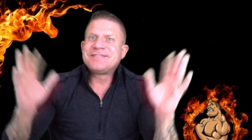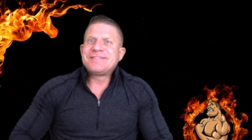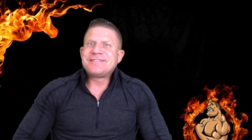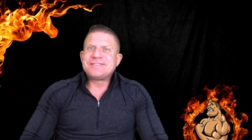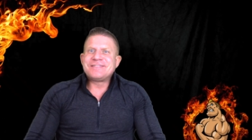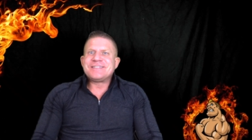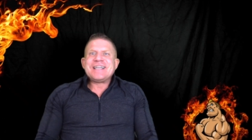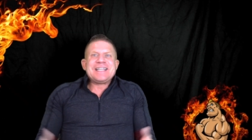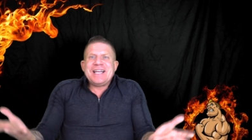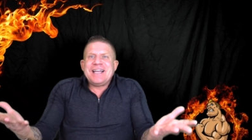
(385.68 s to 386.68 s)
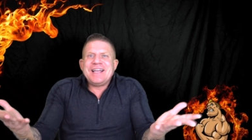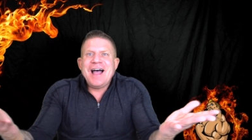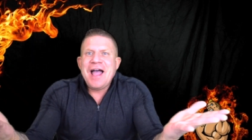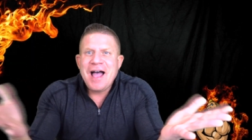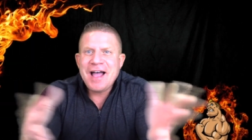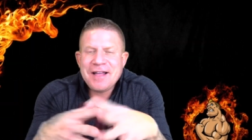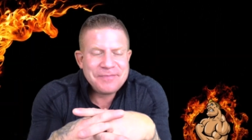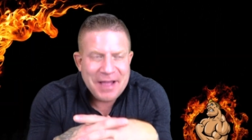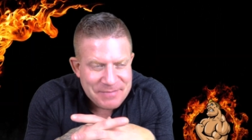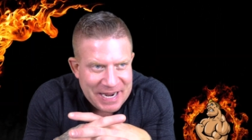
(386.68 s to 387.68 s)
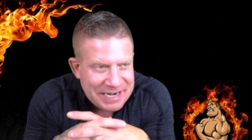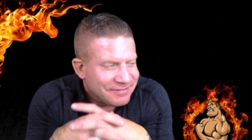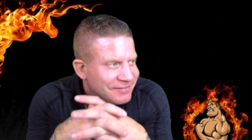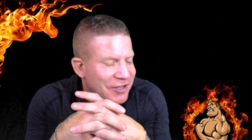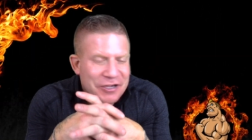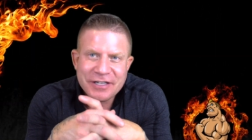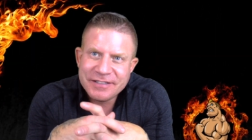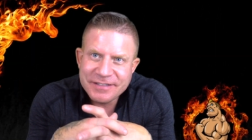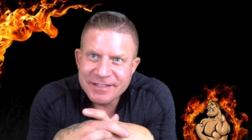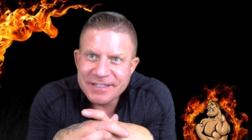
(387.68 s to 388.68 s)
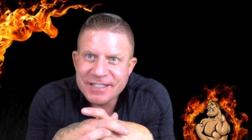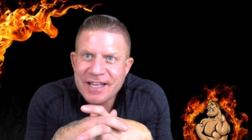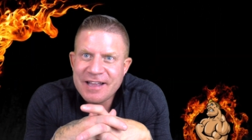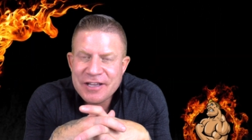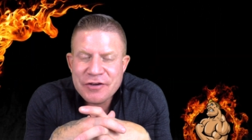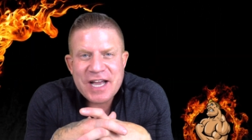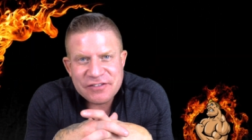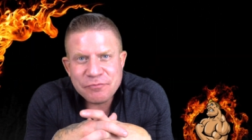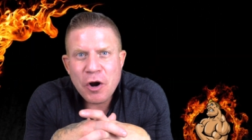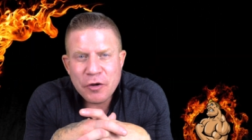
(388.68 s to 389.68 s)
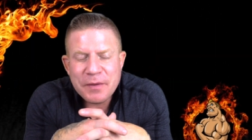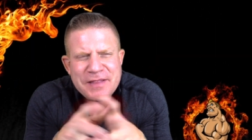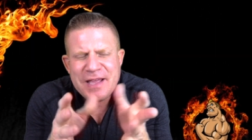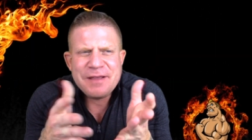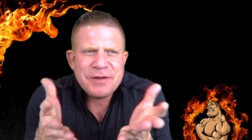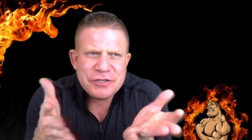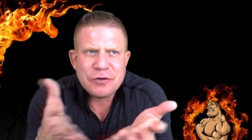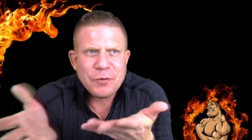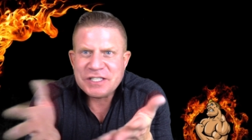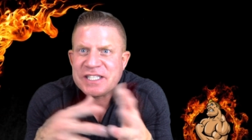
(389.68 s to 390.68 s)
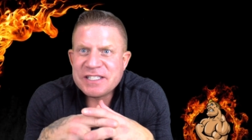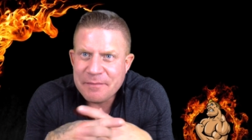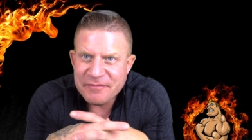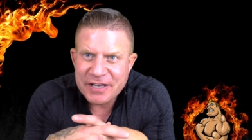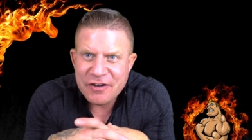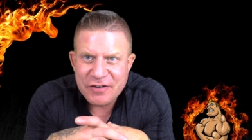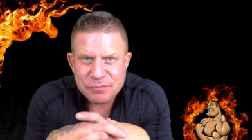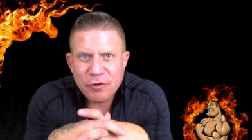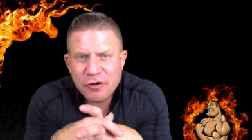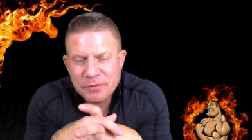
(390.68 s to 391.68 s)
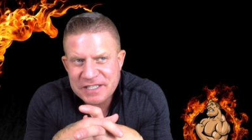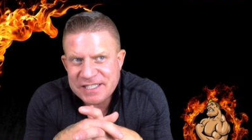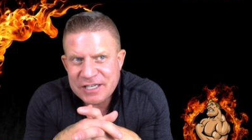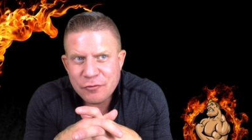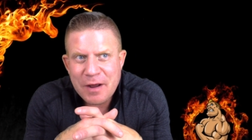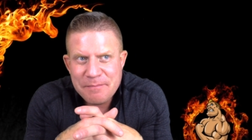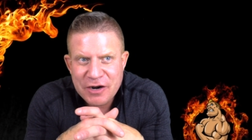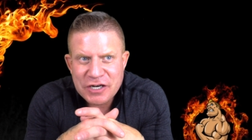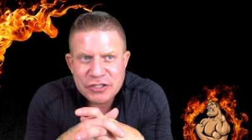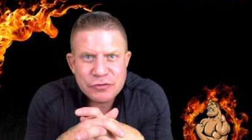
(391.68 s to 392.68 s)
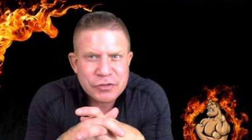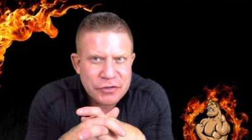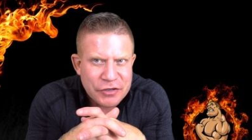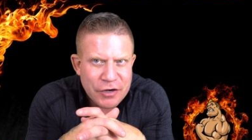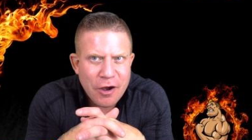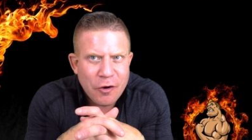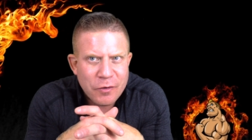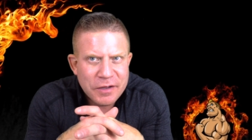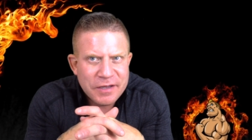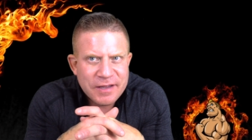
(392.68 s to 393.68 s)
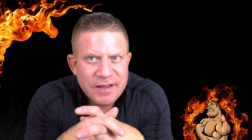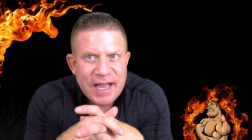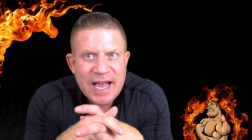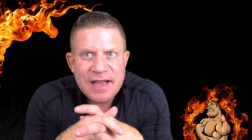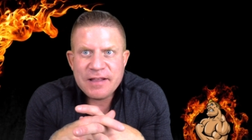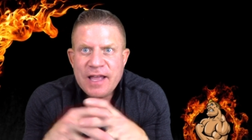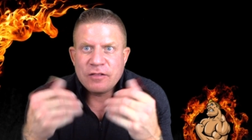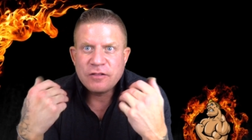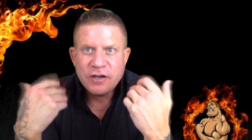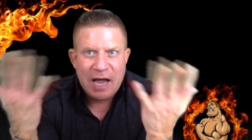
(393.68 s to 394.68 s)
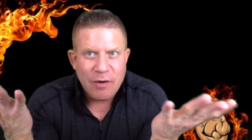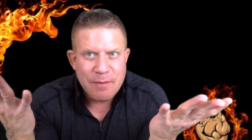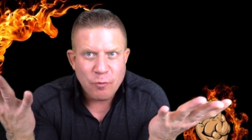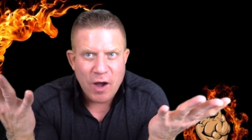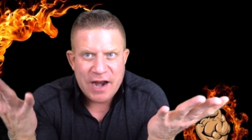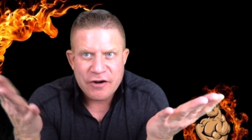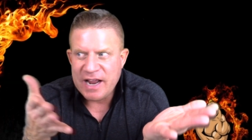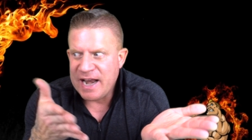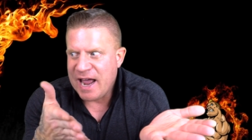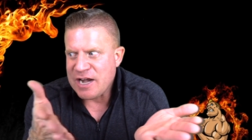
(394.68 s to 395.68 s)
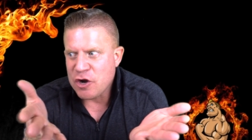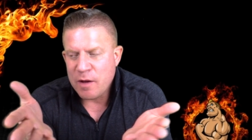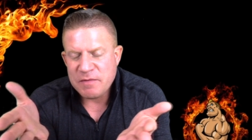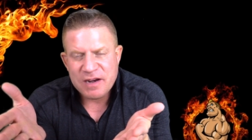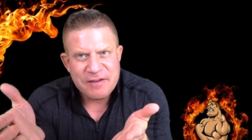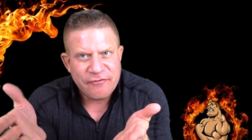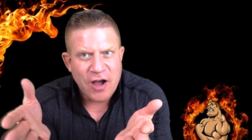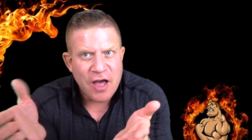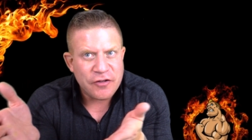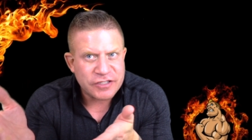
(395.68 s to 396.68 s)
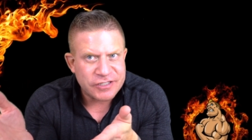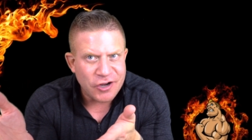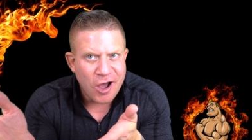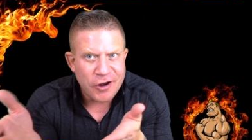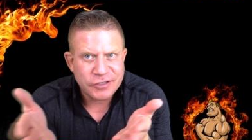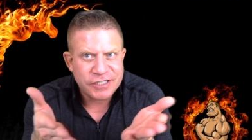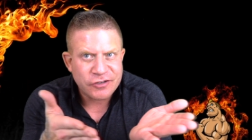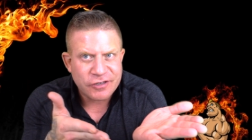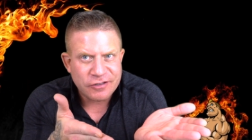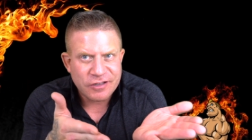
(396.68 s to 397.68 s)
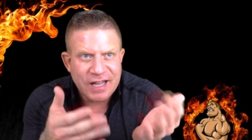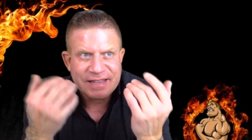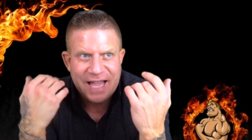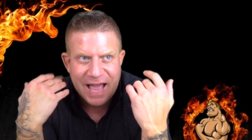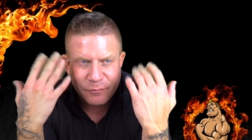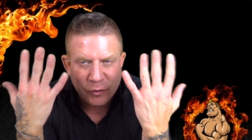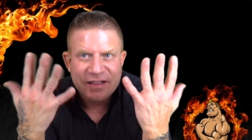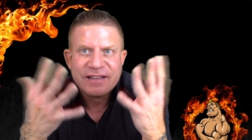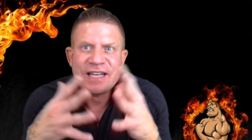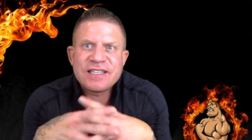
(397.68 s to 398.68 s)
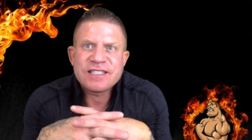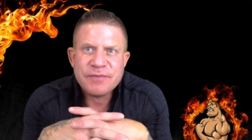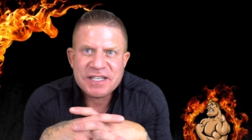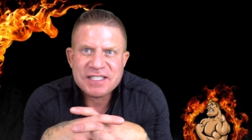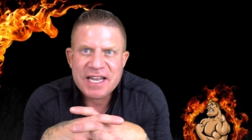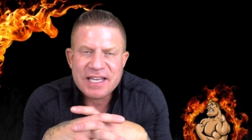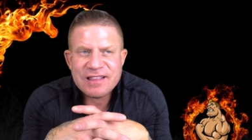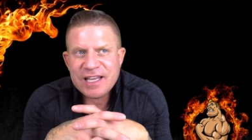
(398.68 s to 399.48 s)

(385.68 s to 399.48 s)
I mean, look, you guys have probably, I mean, anybody who's gonna watch this dumb video has probably seen who I'm married to, so you know, look how I'm wired, and I know I'm gonna be father to daughters that are gonna look like that. What do you think that does to my psyche?